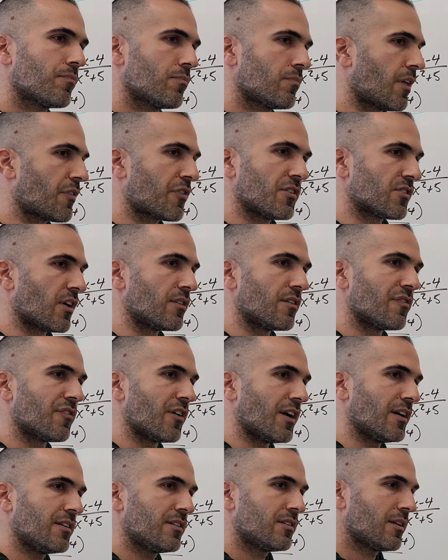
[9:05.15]
Nothing's
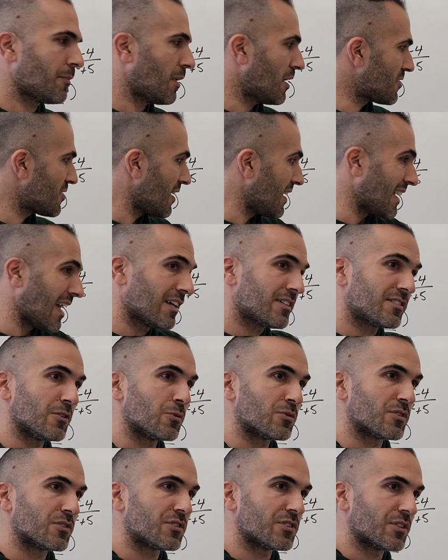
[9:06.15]
undefined. I'm not setting x
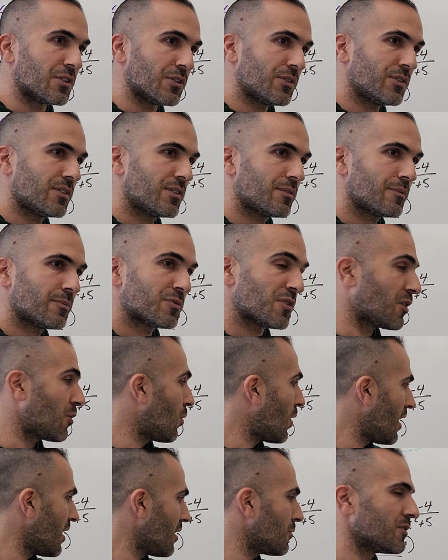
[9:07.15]
equal to 0. I'm setting
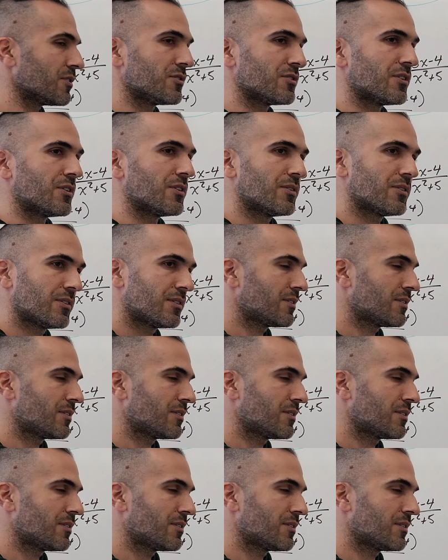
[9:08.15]
y equal to 0.